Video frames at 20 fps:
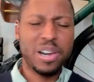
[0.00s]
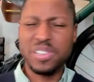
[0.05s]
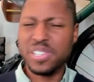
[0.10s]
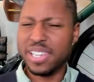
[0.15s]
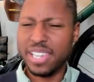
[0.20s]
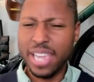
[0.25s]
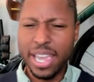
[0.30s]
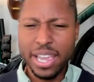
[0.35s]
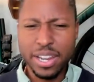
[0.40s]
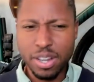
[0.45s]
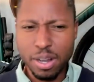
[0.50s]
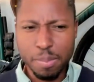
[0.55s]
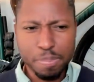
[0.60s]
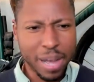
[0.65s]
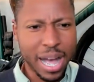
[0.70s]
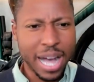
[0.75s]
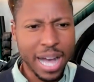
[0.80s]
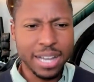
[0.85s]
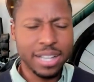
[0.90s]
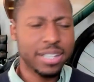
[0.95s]
a cicada
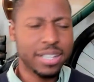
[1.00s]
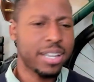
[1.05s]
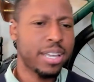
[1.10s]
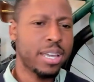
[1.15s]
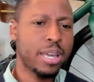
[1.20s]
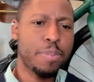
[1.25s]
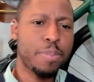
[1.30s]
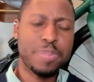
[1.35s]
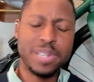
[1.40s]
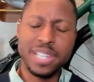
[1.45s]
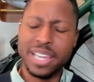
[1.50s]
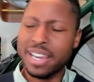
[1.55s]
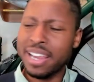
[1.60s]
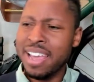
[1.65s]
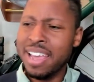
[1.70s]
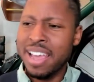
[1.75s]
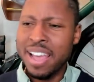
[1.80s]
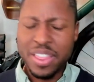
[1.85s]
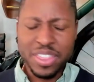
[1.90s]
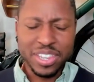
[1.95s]
apocalypse and
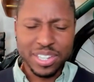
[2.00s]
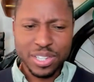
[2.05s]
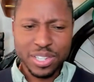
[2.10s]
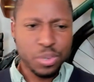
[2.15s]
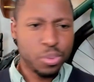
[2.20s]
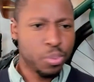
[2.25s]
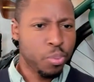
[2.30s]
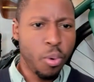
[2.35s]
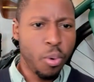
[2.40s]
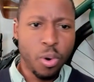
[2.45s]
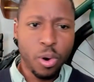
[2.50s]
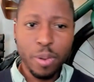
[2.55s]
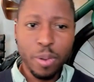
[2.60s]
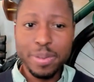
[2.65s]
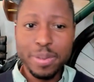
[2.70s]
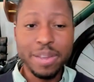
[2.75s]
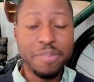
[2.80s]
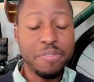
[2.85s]
the swarm and